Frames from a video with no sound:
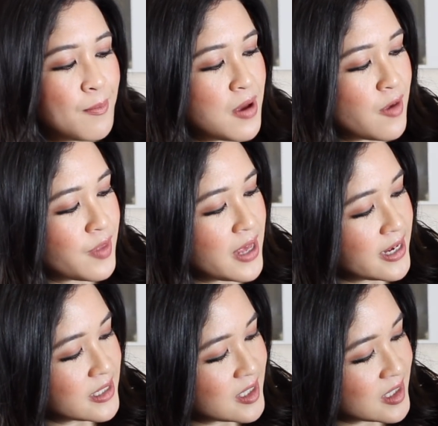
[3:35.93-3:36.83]
But
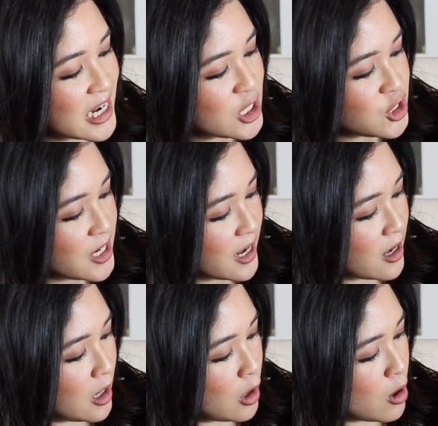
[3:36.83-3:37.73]
the stitching
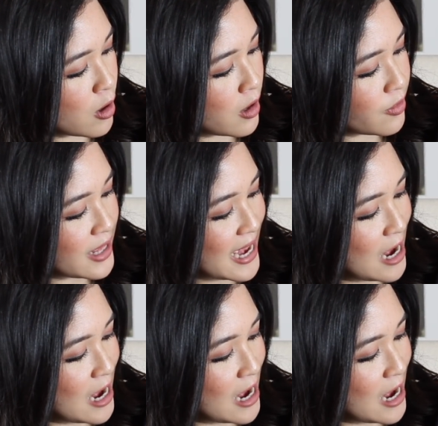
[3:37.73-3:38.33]
along the